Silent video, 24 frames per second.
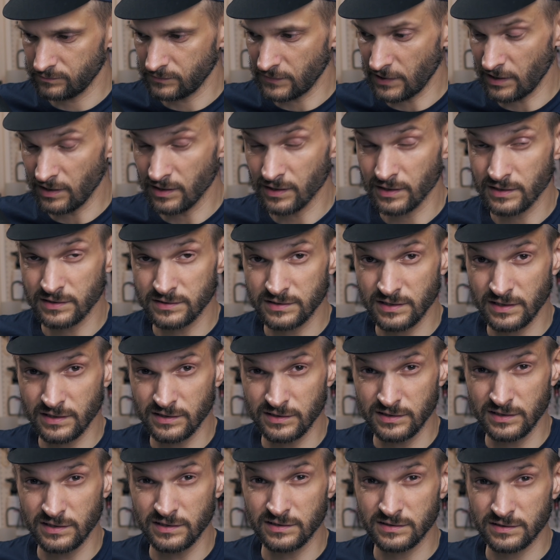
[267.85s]
And like I
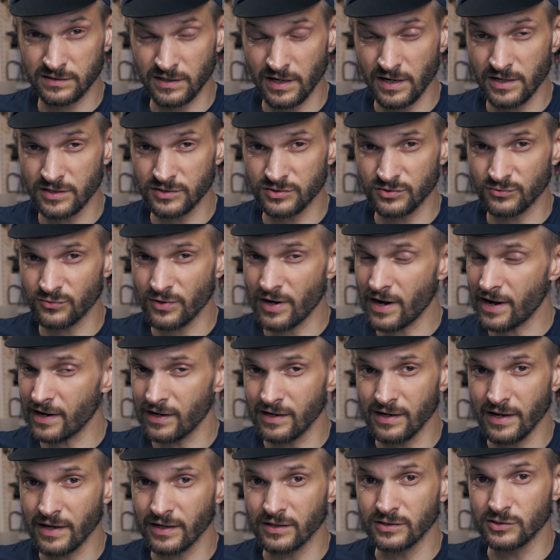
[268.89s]
said, these tires ride
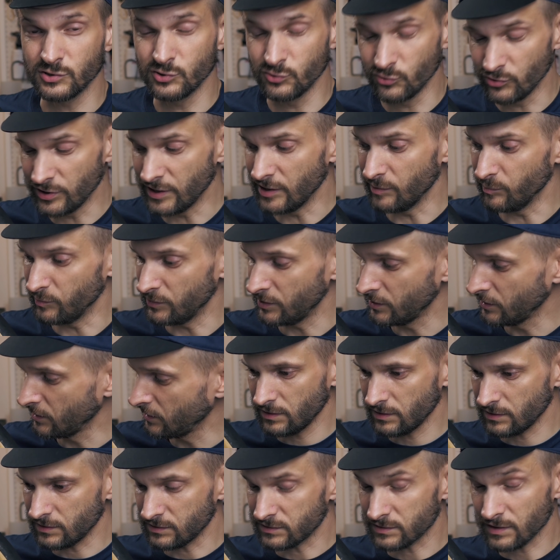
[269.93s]
like a dream.
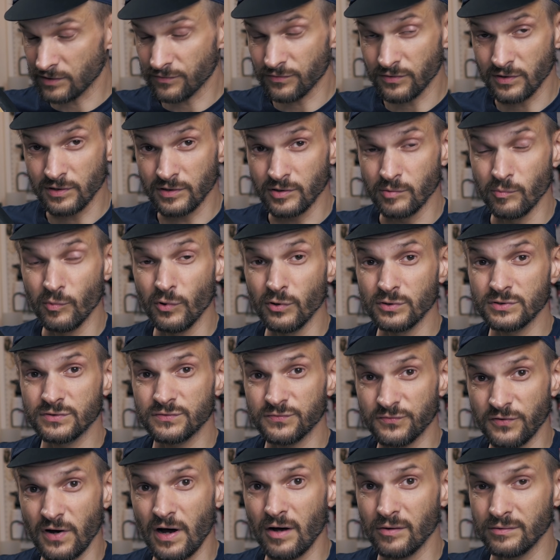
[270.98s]
It's definitely the most
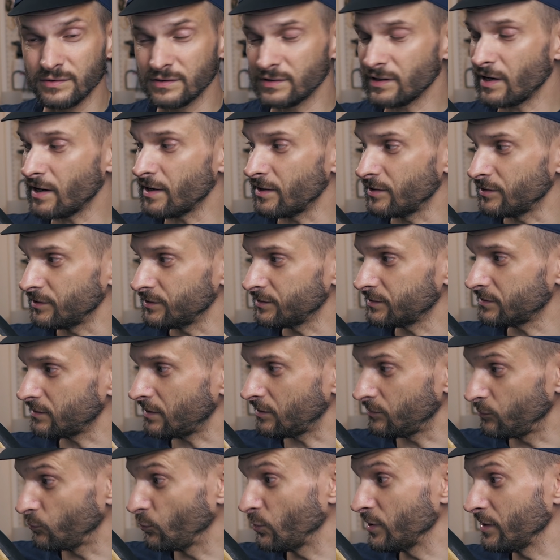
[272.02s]
fun tires
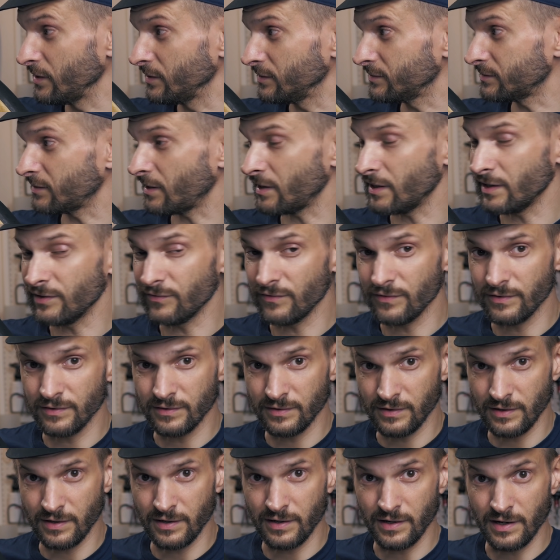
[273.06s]
and wheels I've
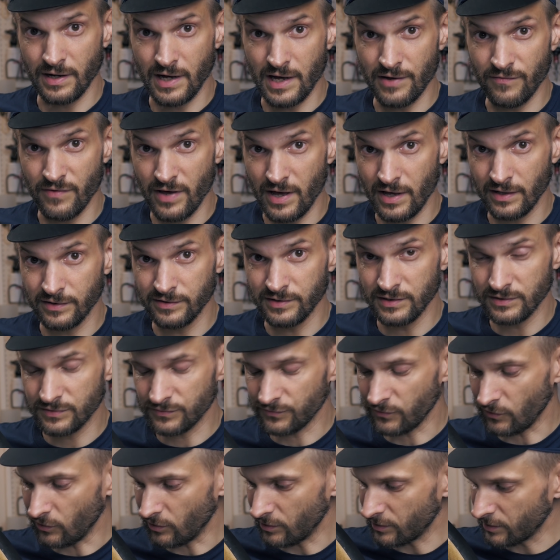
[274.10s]
had this
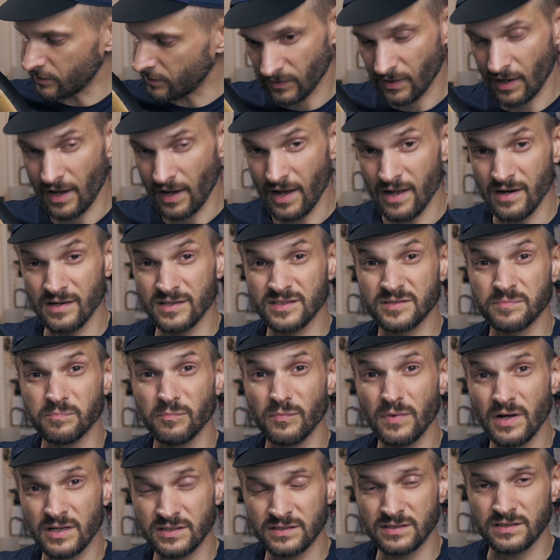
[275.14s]
far. And as
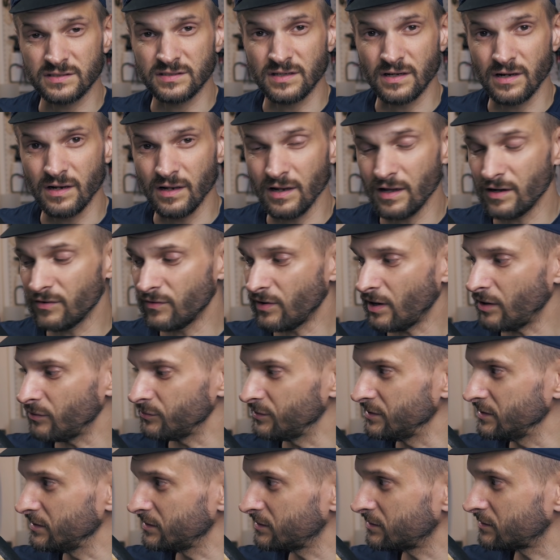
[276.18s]
much as I love how
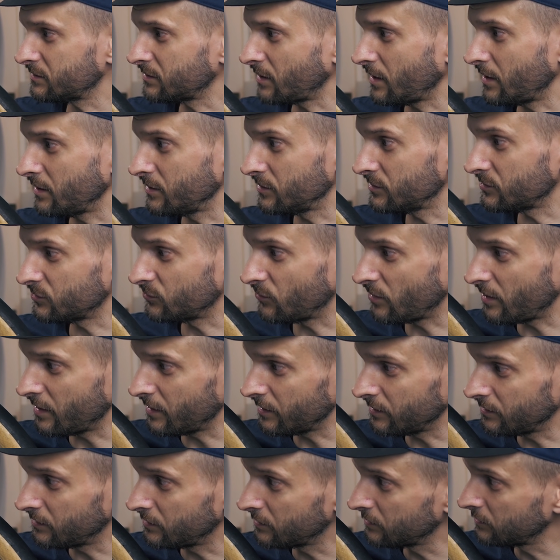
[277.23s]
these tires
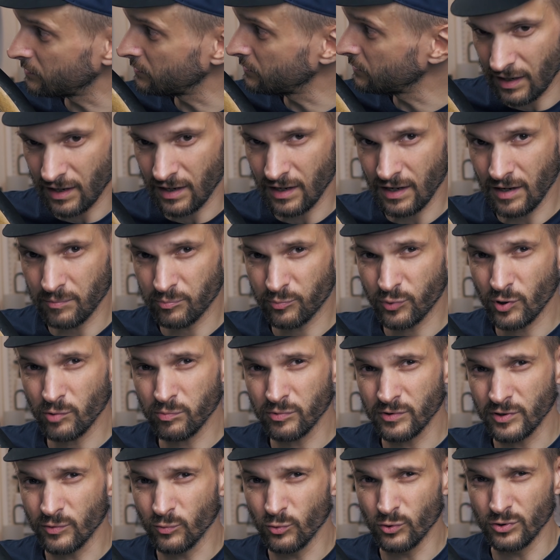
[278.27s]
ride, I
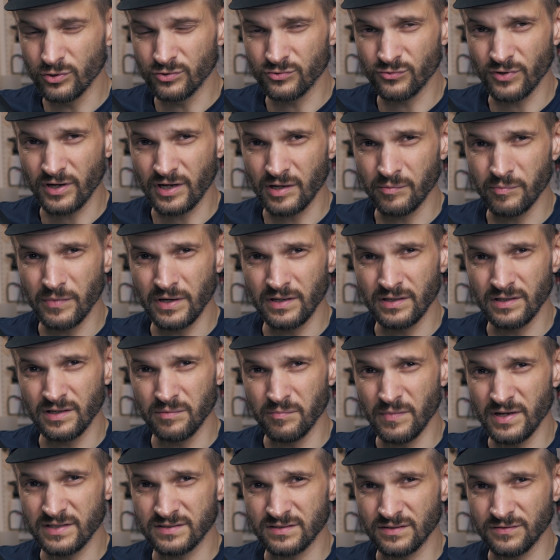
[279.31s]
probably wouldn't recommend
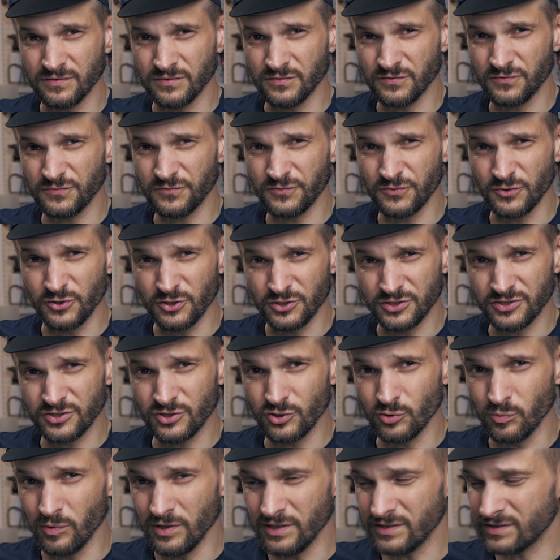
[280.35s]
them as a first
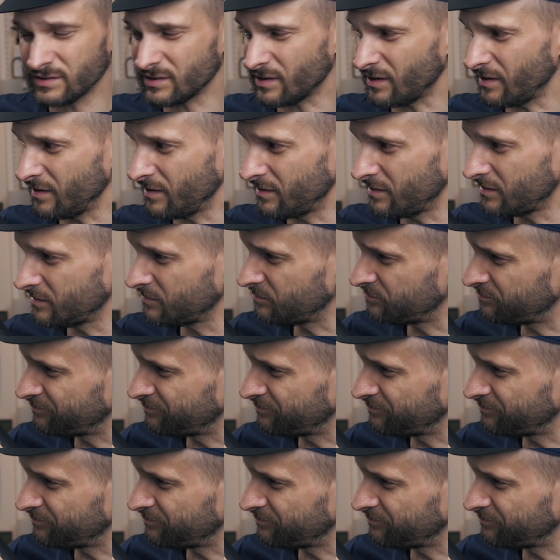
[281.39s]
tubeless tire.